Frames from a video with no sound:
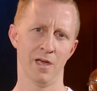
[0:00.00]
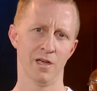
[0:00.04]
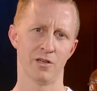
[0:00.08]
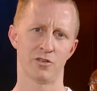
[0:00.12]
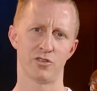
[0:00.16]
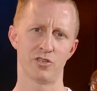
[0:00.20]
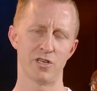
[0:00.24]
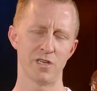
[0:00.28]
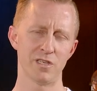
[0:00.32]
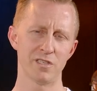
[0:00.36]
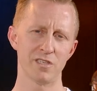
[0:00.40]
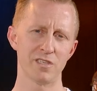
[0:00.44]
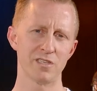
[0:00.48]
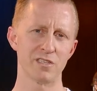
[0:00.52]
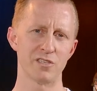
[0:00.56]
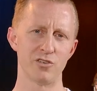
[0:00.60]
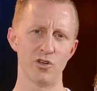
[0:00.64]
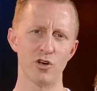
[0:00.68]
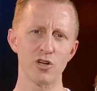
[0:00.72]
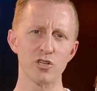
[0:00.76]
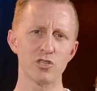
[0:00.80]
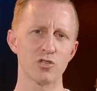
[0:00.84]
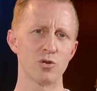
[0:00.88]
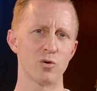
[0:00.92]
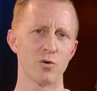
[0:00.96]
Jesus is
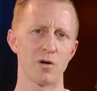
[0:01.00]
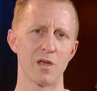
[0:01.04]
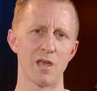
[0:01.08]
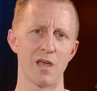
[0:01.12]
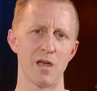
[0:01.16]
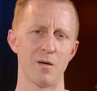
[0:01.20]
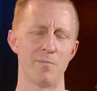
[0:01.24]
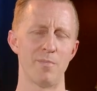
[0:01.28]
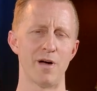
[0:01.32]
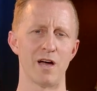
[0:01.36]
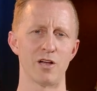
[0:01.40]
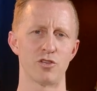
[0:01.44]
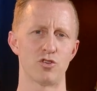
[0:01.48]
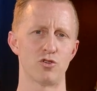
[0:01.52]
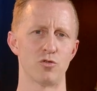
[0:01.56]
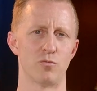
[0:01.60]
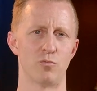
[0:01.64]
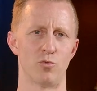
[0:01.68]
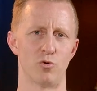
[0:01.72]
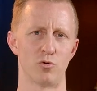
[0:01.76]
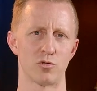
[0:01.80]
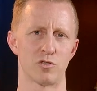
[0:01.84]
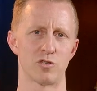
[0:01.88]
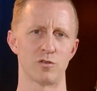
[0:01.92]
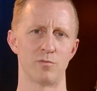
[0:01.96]
not talking about your
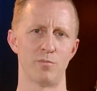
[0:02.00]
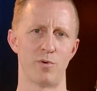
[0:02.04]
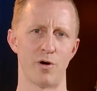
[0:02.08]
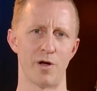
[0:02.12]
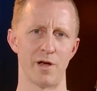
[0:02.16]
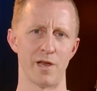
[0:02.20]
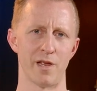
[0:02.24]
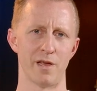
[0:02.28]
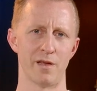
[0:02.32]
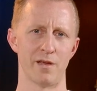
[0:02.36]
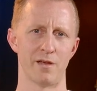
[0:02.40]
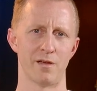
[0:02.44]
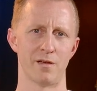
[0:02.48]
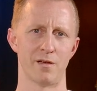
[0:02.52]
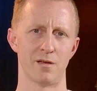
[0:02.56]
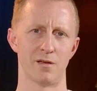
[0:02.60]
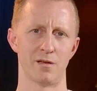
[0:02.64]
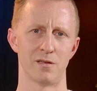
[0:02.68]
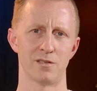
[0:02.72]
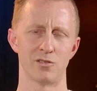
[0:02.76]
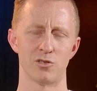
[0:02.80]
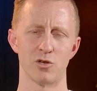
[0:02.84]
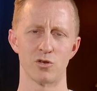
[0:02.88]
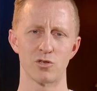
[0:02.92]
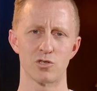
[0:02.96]
mortal body.
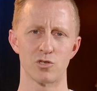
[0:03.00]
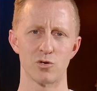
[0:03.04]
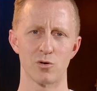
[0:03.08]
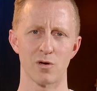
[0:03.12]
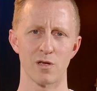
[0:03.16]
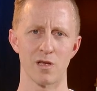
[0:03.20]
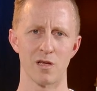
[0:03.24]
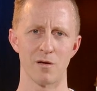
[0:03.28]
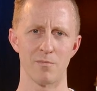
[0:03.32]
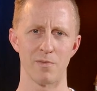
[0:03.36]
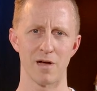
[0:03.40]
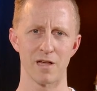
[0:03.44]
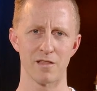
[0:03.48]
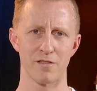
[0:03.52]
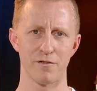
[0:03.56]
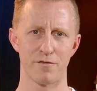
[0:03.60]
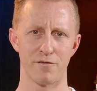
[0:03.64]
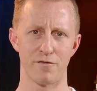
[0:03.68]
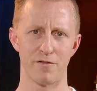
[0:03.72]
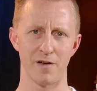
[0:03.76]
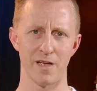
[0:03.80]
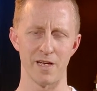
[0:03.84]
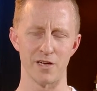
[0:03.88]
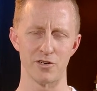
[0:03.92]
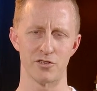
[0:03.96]
He's not talking about the
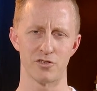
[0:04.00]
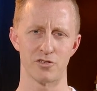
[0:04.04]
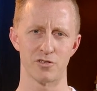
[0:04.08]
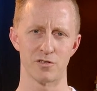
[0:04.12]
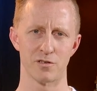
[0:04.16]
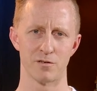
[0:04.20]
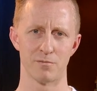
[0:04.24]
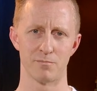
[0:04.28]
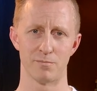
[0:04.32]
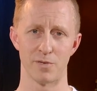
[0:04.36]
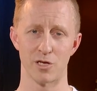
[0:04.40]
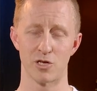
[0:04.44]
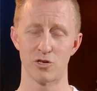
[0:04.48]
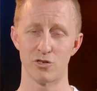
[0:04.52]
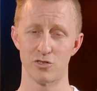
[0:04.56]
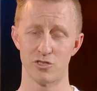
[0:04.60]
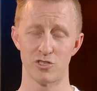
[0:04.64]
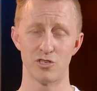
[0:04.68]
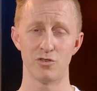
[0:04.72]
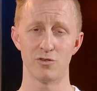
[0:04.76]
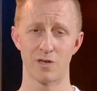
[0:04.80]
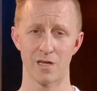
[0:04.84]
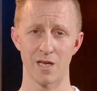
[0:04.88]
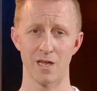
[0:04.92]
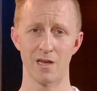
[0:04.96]
flesh,
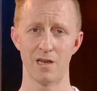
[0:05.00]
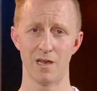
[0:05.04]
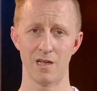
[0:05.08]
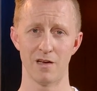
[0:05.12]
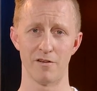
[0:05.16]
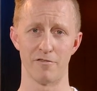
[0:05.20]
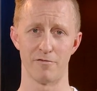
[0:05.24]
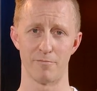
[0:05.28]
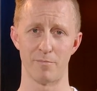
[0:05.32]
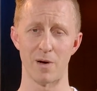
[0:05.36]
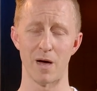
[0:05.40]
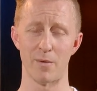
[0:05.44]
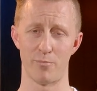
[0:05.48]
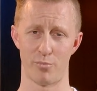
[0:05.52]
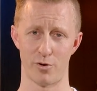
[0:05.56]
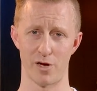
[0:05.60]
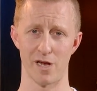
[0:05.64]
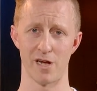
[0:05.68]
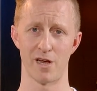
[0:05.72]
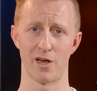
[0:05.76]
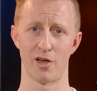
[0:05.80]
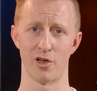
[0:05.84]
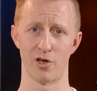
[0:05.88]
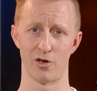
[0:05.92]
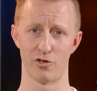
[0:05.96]
because you can live by
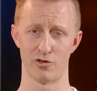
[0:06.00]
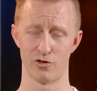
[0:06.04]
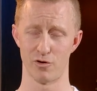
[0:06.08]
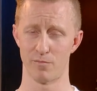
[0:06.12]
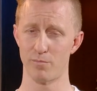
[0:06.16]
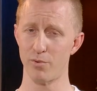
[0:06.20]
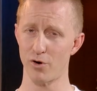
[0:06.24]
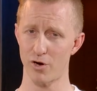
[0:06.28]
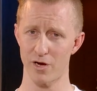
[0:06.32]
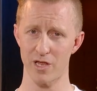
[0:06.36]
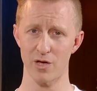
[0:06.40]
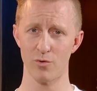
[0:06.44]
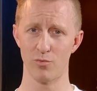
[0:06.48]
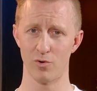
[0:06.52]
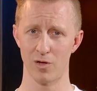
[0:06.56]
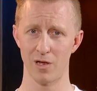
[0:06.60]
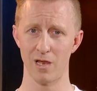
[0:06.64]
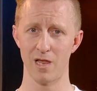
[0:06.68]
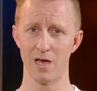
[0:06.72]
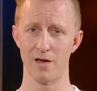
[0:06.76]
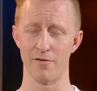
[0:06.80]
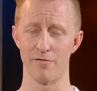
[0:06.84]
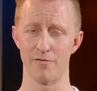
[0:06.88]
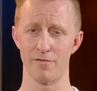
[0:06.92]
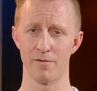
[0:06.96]
bread alone. Your body will
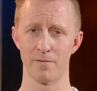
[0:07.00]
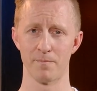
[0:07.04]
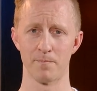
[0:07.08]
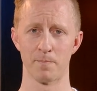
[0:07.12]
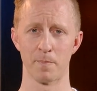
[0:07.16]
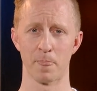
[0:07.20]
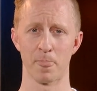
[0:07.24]
live.